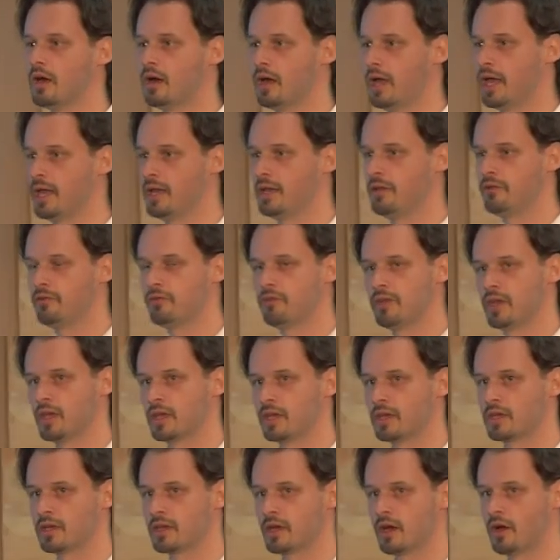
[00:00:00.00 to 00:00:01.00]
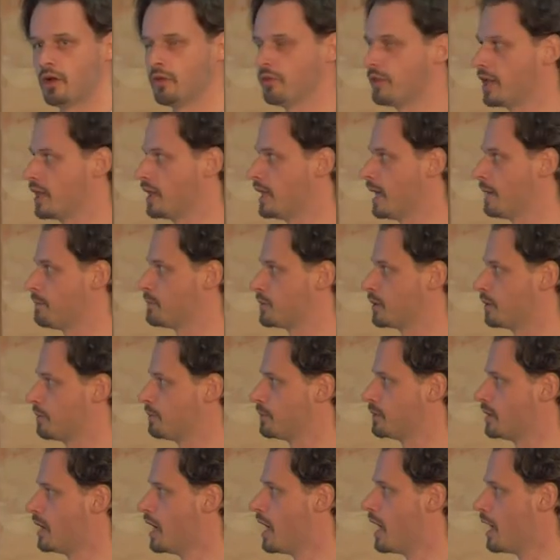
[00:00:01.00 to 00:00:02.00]
anything on their
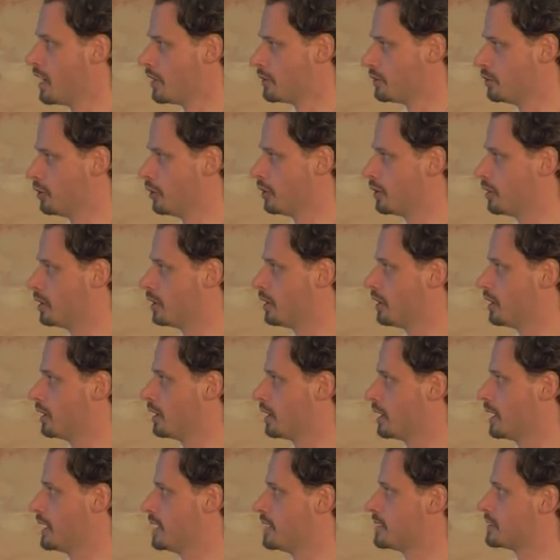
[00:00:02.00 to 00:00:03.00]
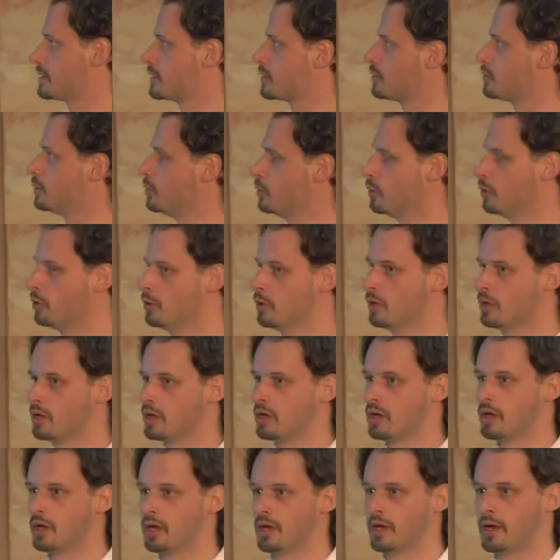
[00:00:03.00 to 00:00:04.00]
laptop. The goal is to,
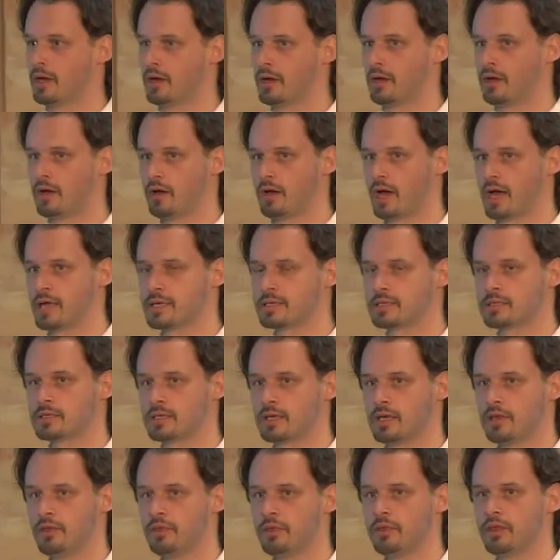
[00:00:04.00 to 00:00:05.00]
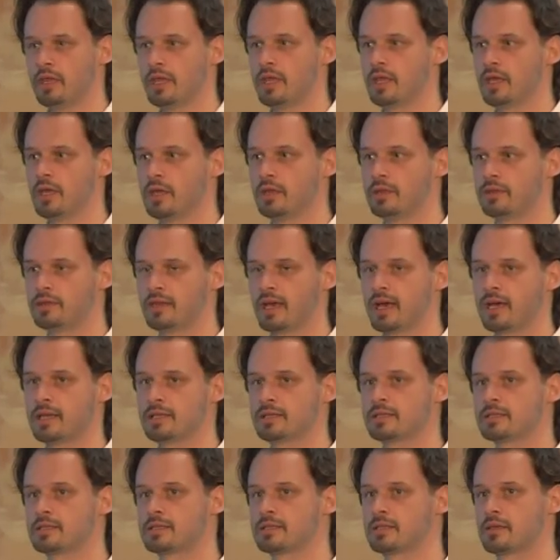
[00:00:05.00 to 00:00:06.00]
as in the
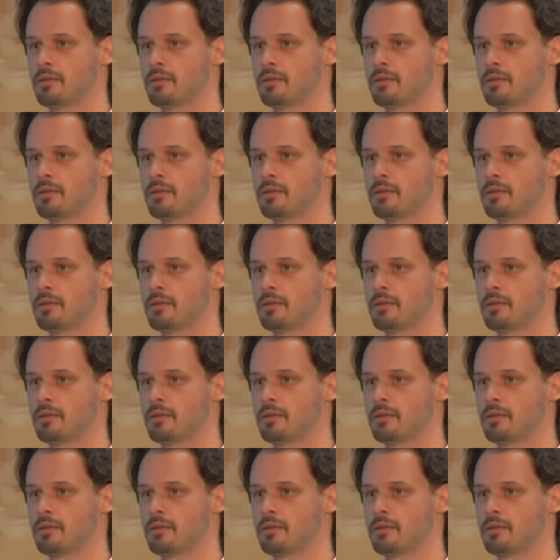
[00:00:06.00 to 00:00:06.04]
TAD's